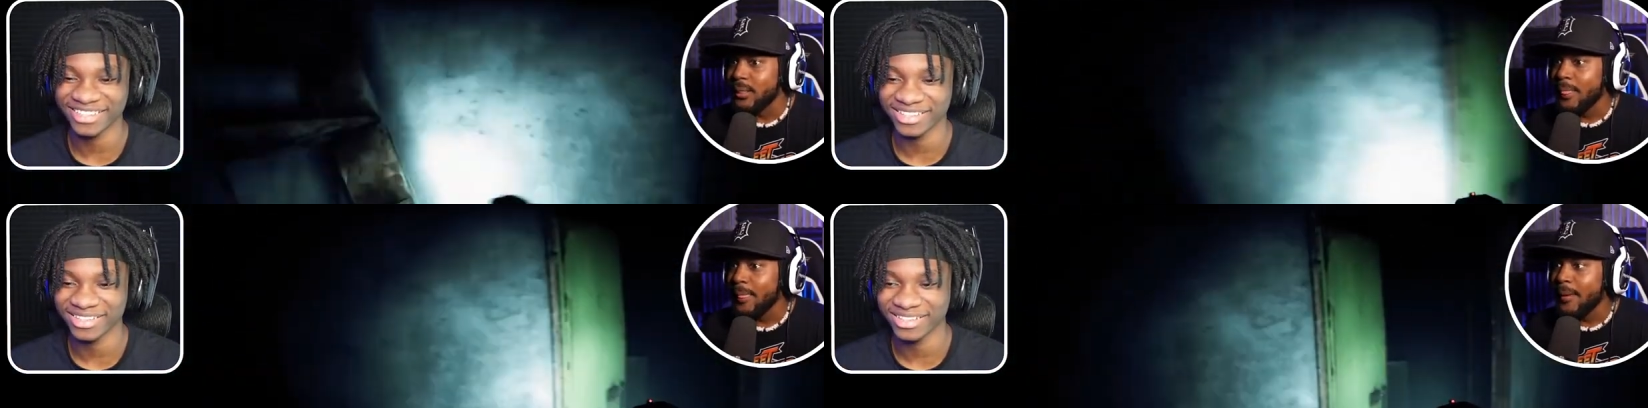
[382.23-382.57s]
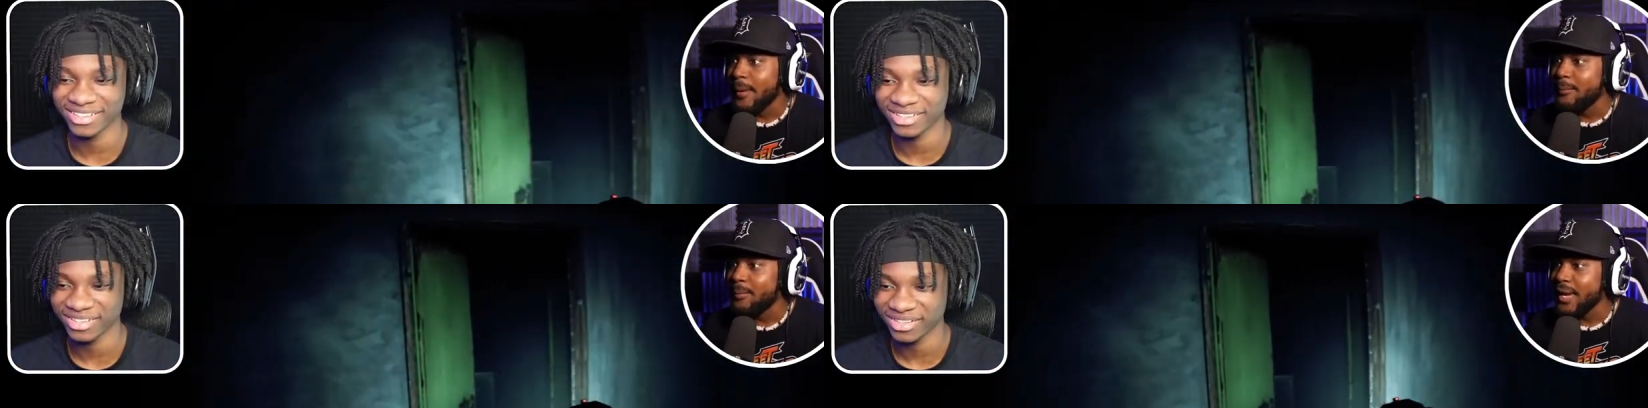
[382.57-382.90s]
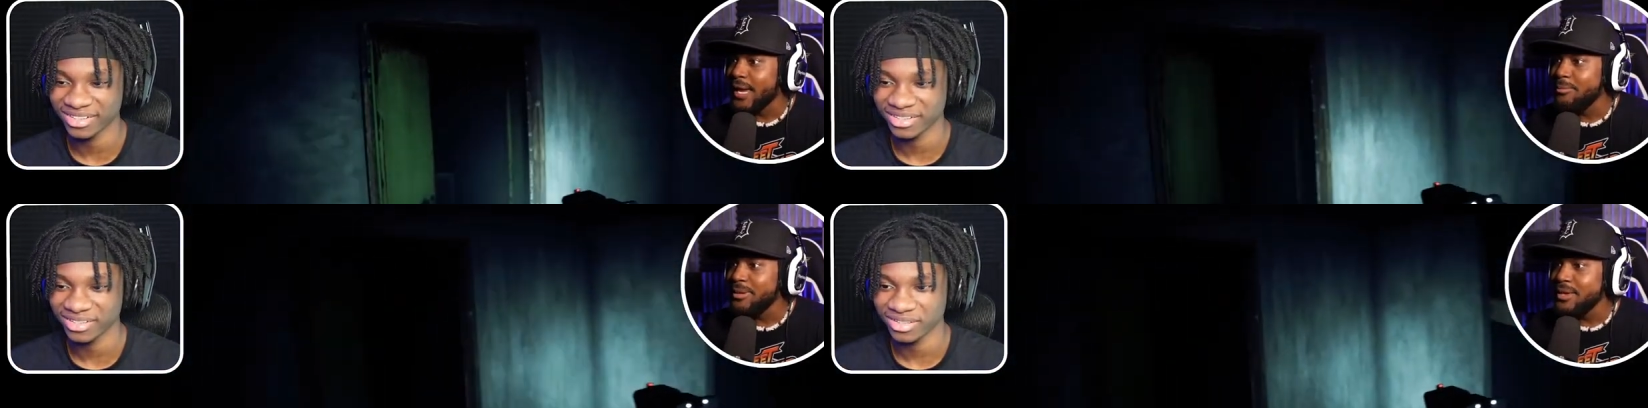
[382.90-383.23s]

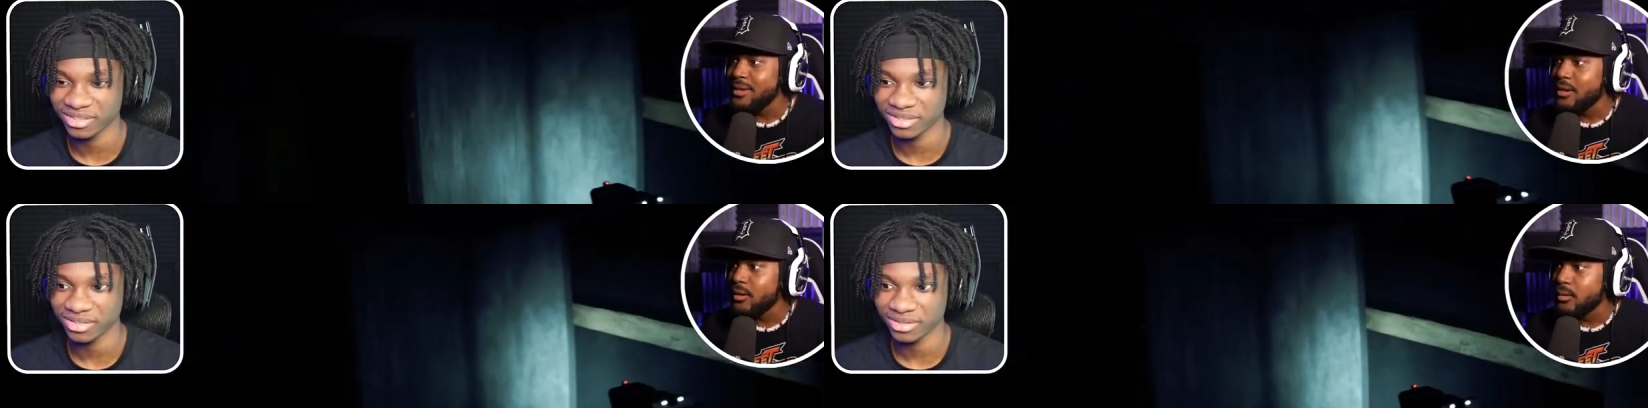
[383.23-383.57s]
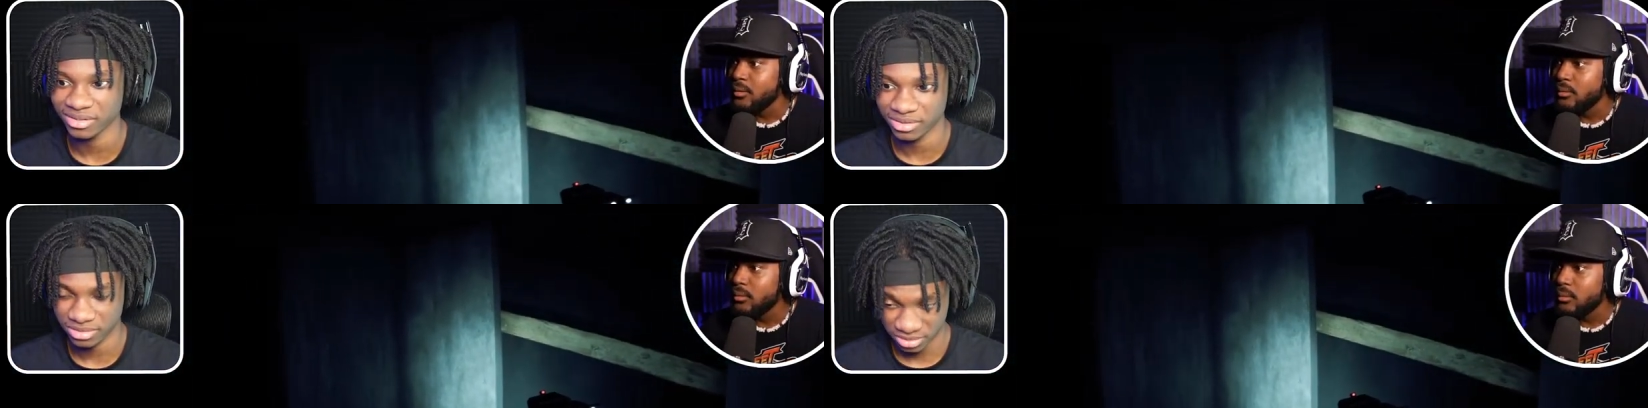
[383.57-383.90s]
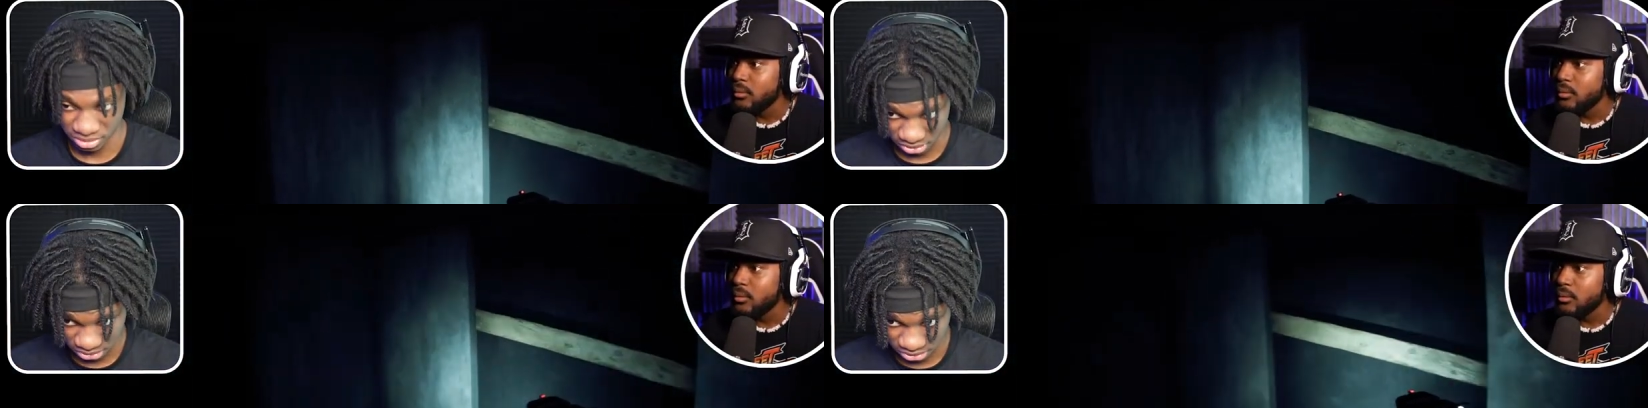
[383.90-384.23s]

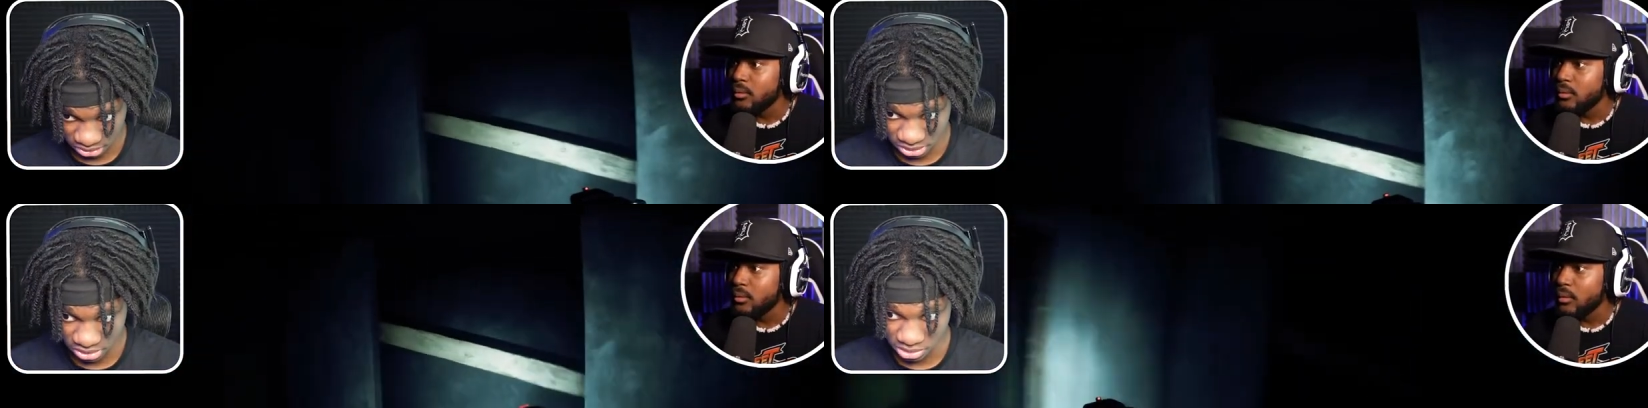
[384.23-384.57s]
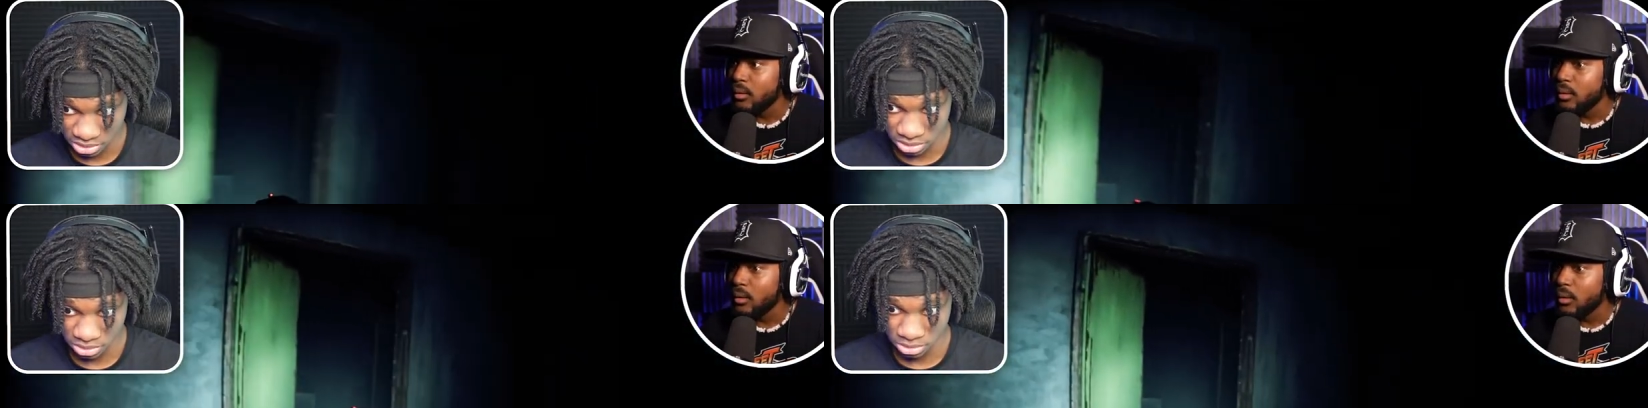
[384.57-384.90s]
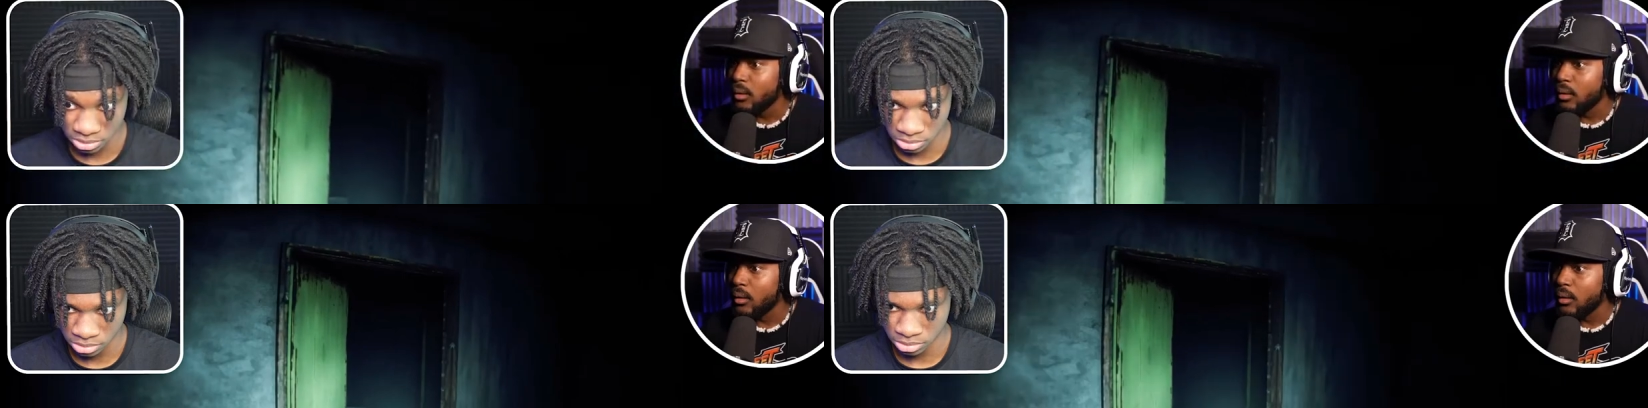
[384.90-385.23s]

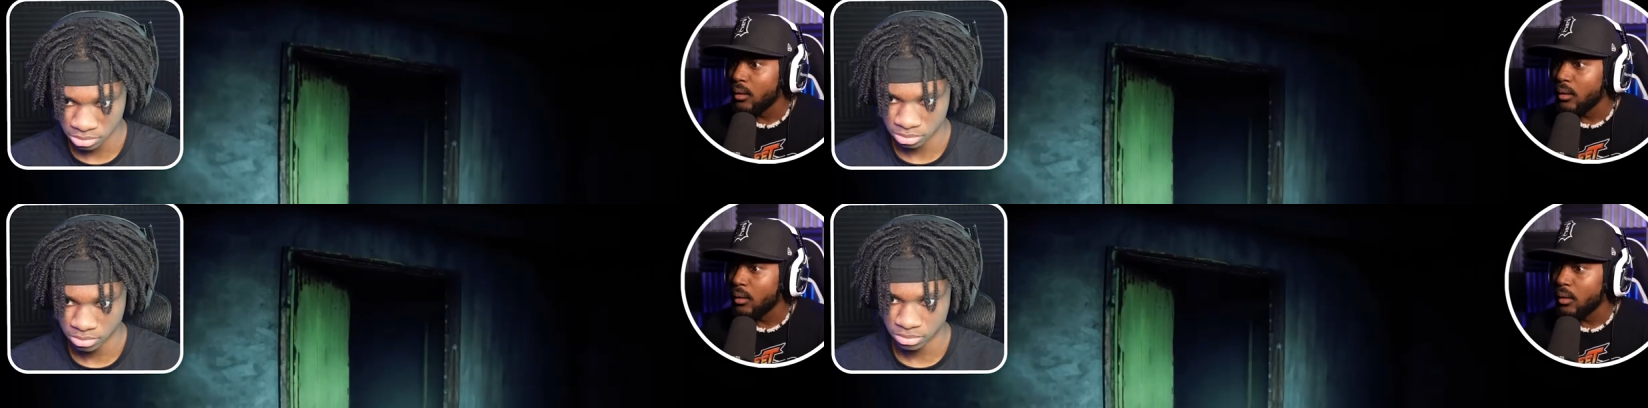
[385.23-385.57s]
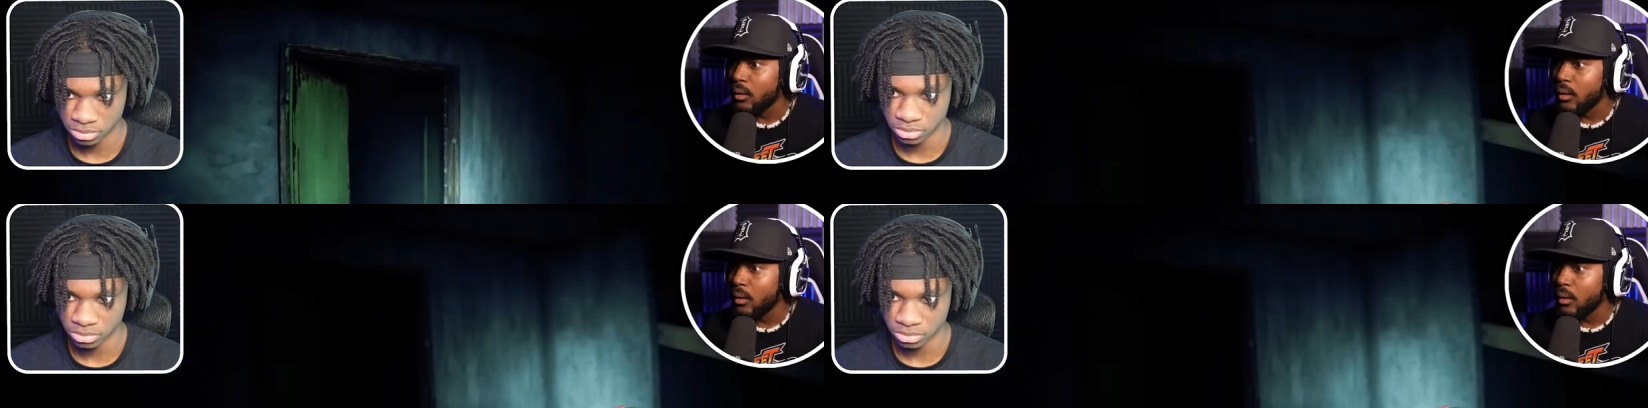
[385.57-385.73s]
Nobody speaks.